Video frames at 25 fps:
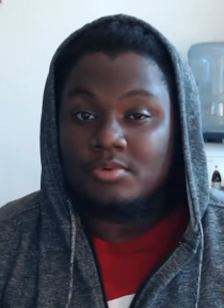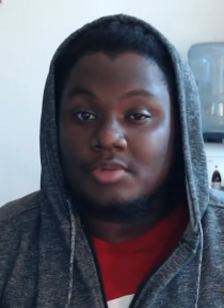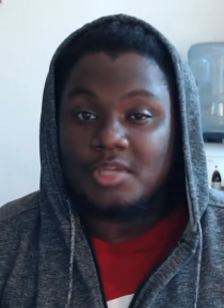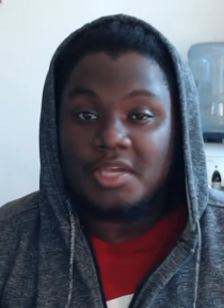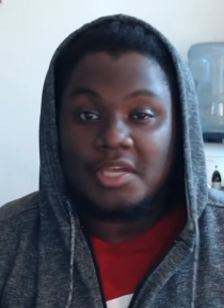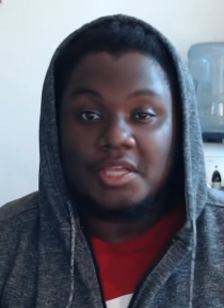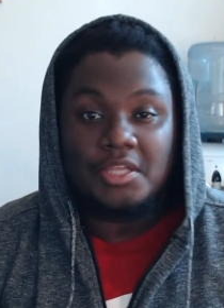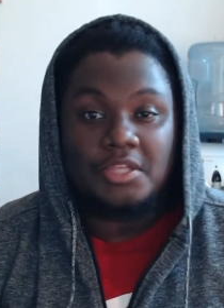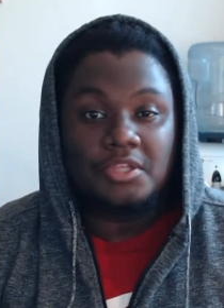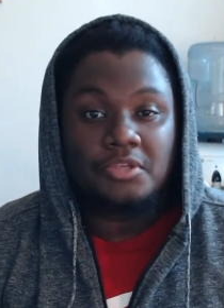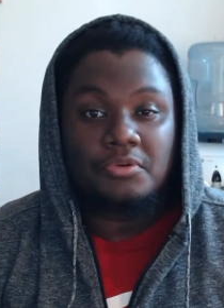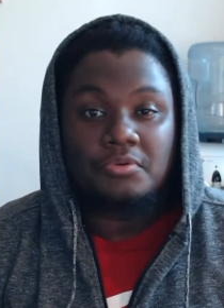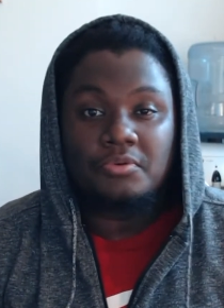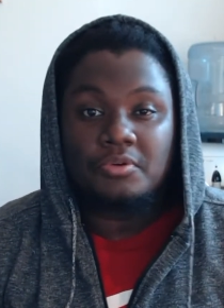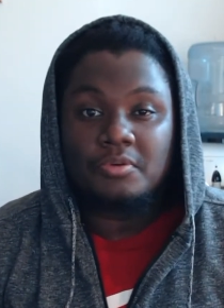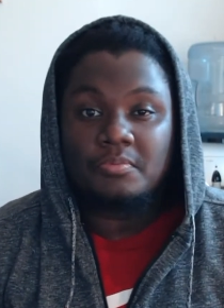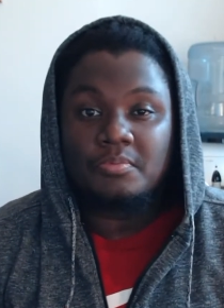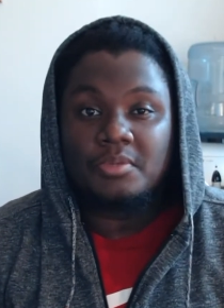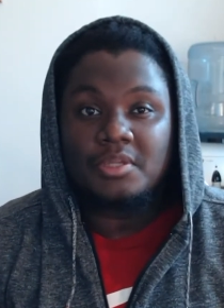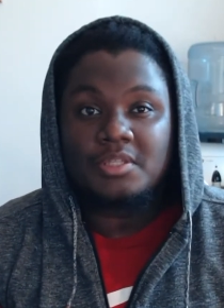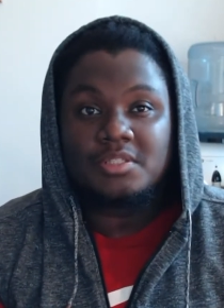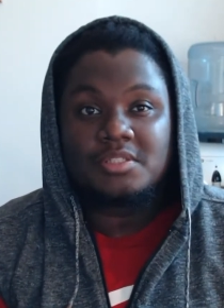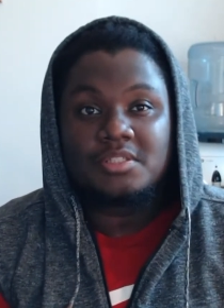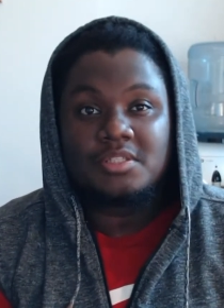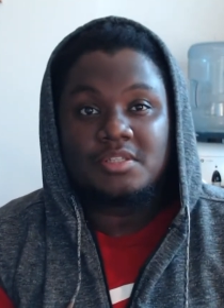Like you would have
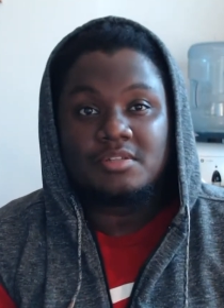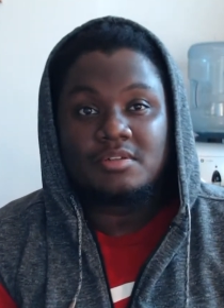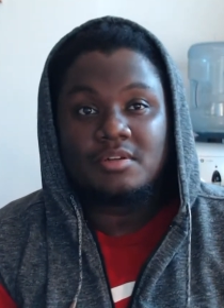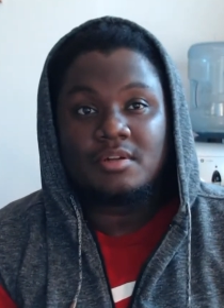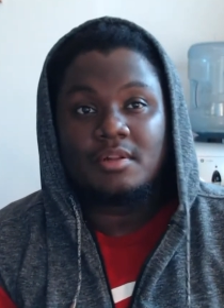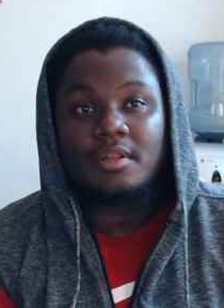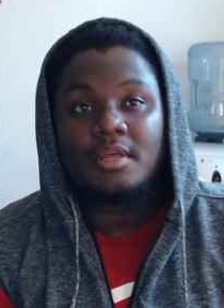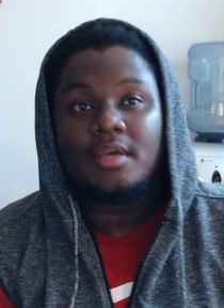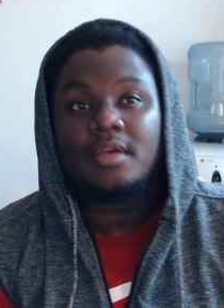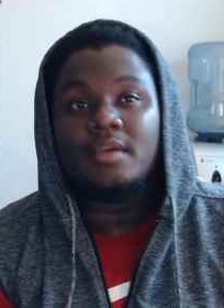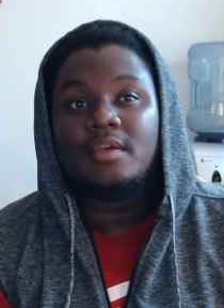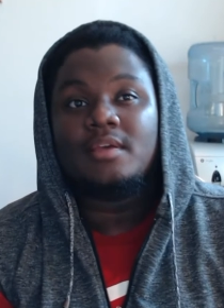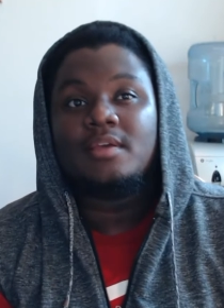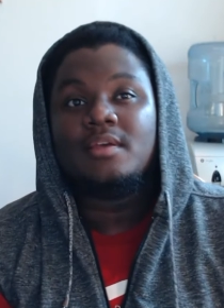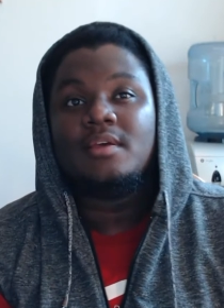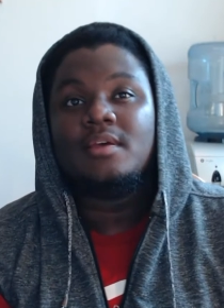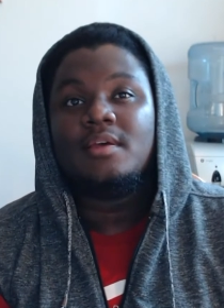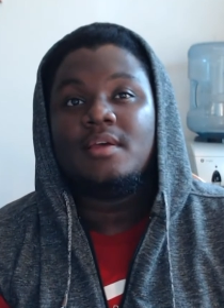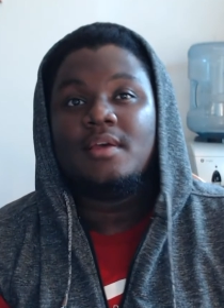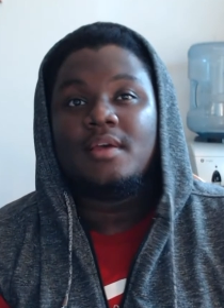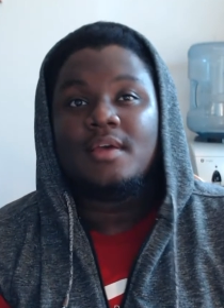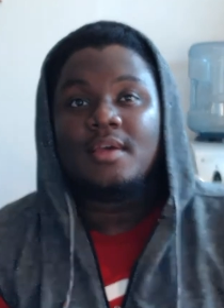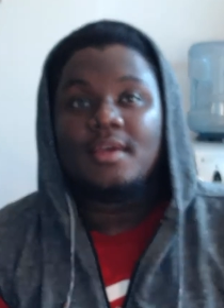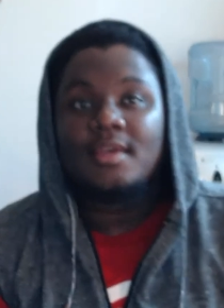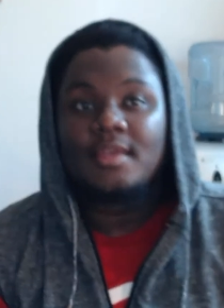been sitting there like,
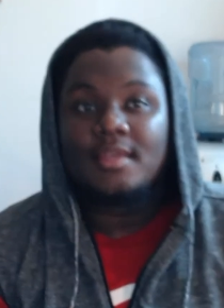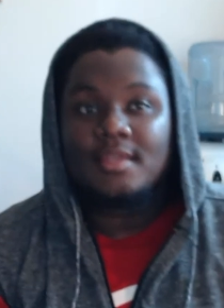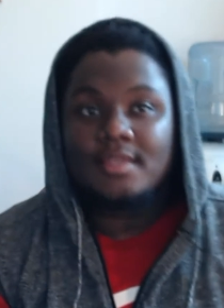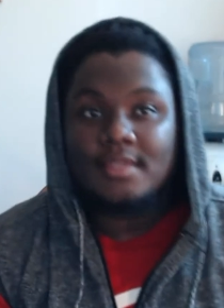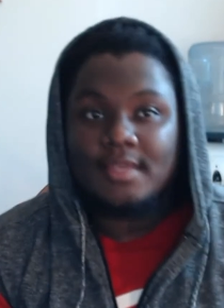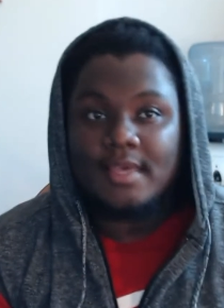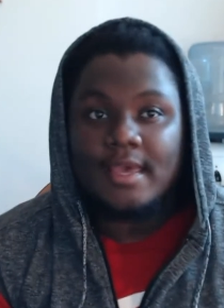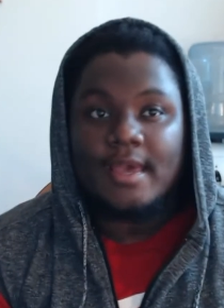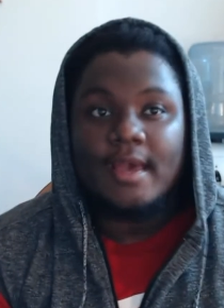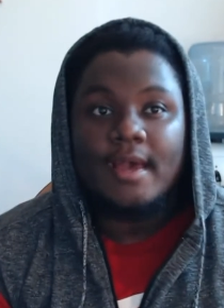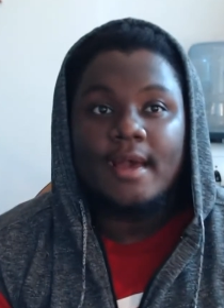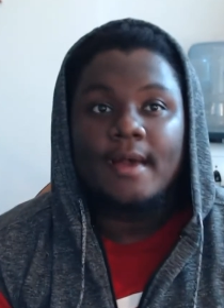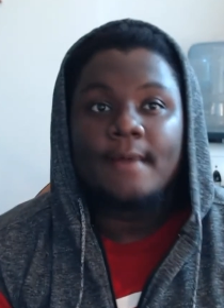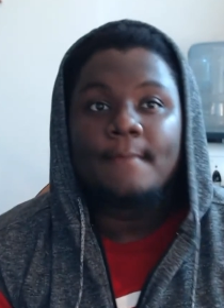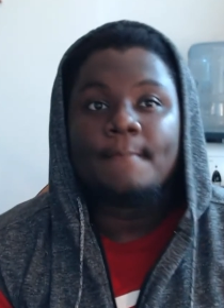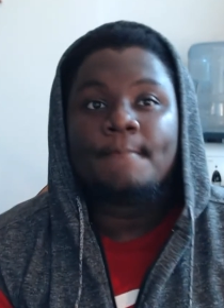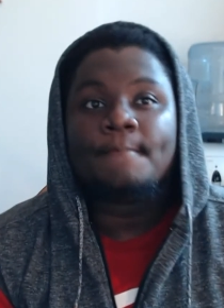yeah,